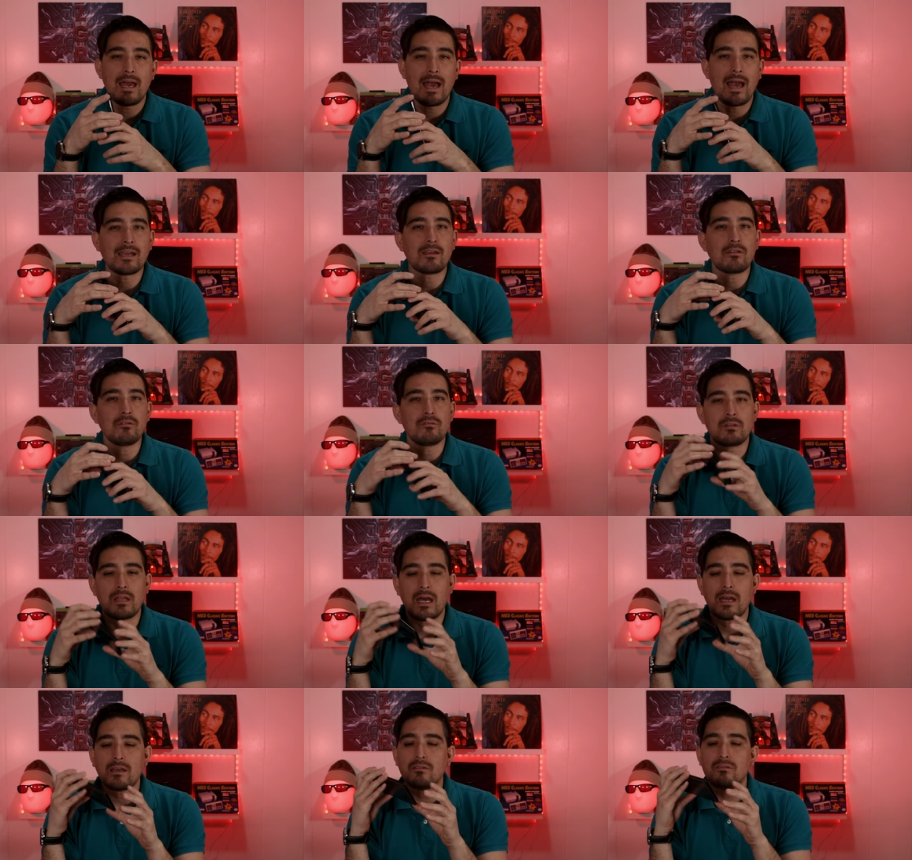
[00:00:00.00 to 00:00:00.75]
I
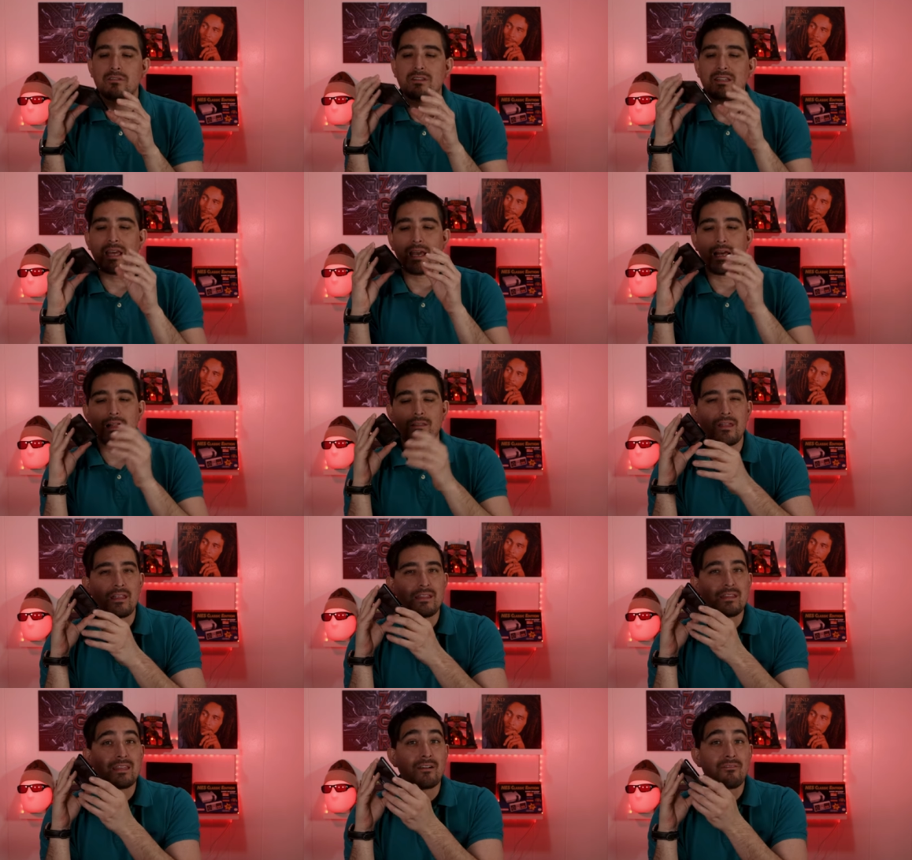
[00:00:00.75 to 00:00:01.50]
could I could tell
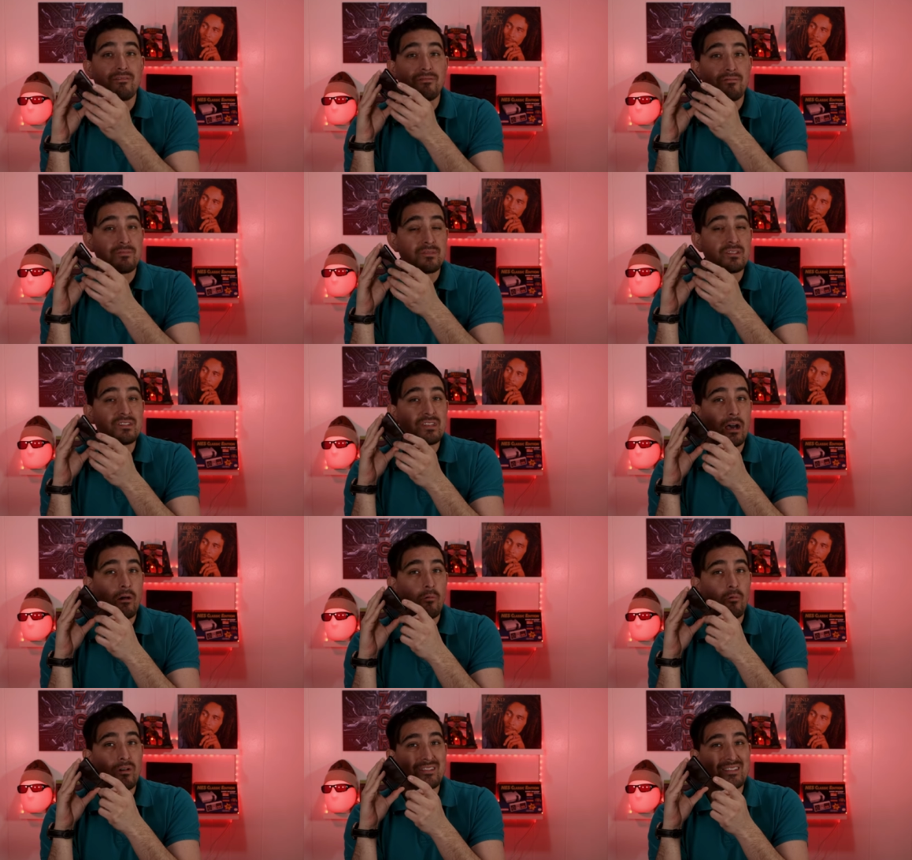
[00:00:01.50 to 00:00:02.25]
that the
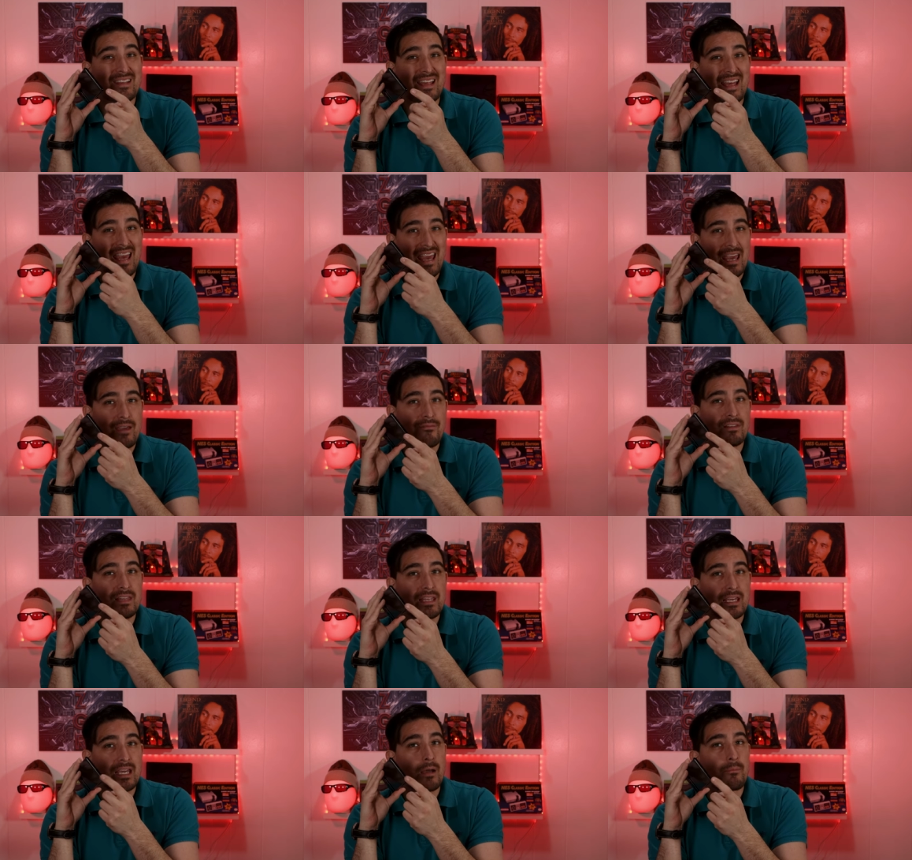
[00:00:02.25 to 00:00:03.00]
sound was
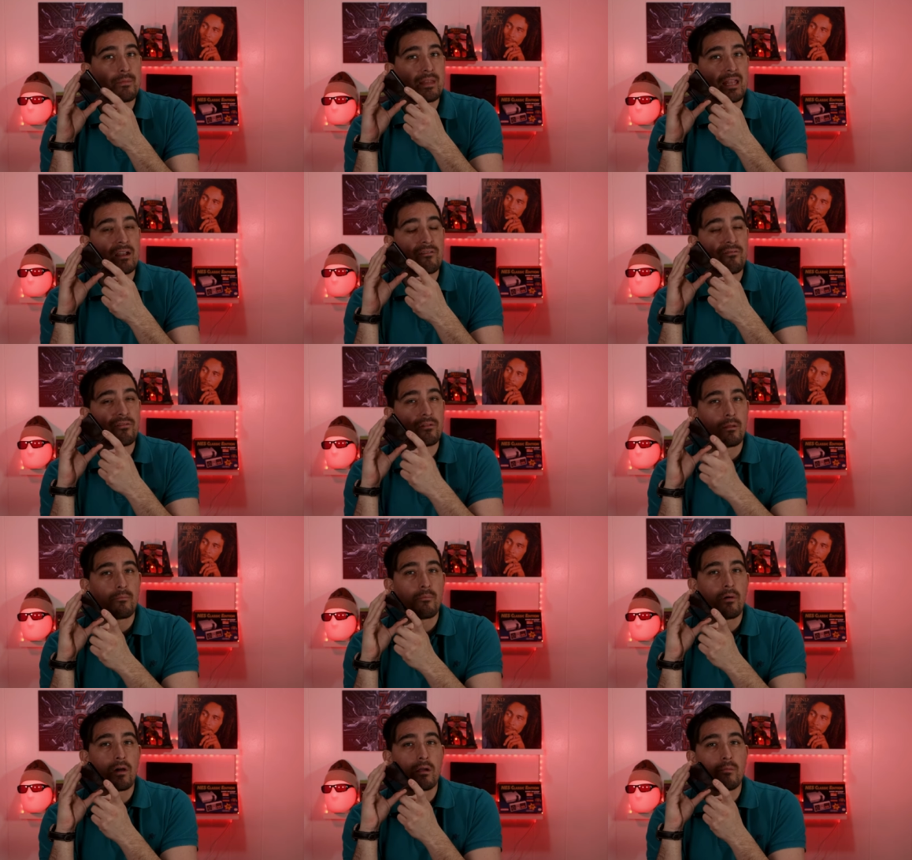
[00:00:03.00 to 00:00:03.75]
heavily coming out from
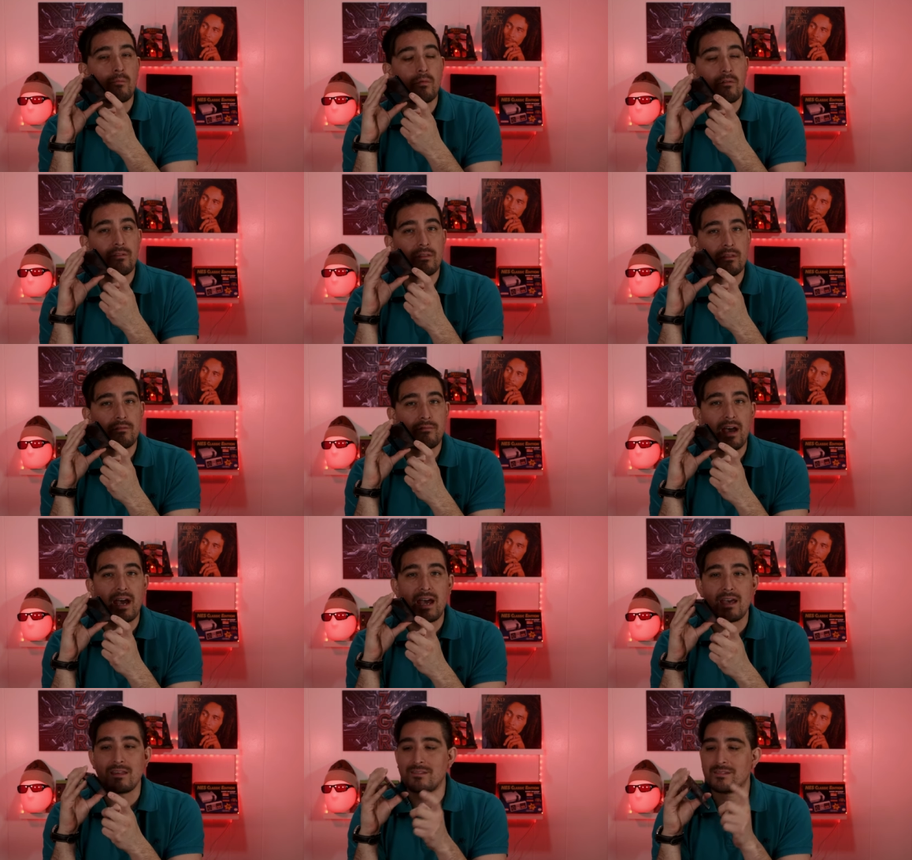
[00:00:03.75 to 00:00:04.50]
the bottom of the
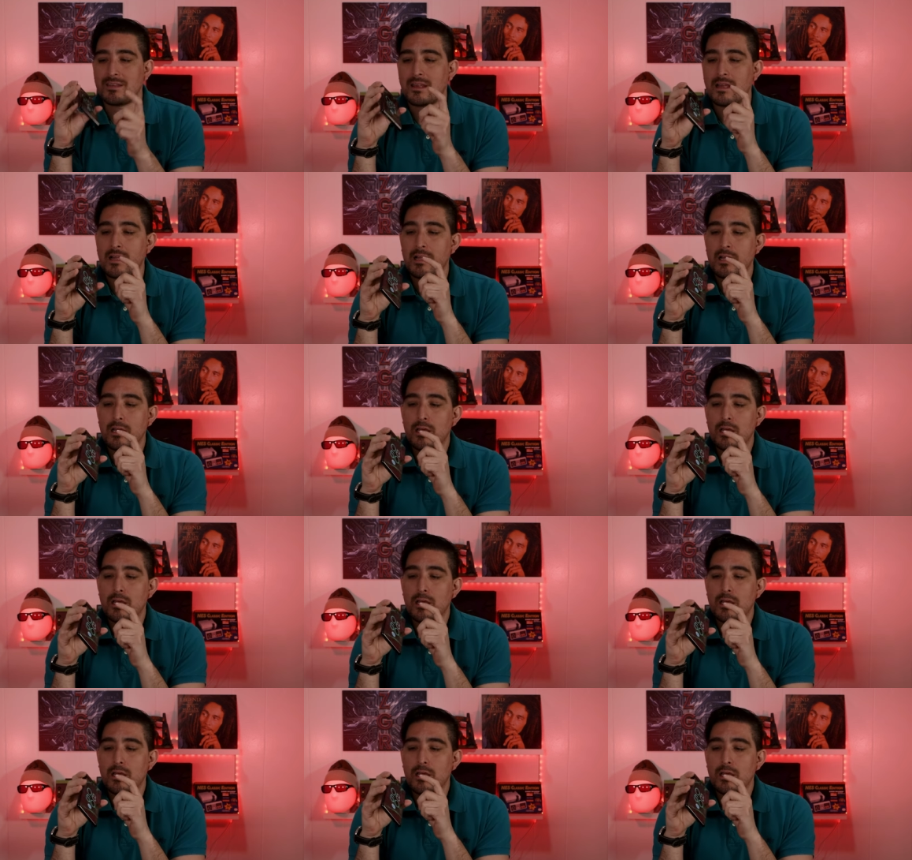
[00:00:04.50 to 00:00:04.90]
device,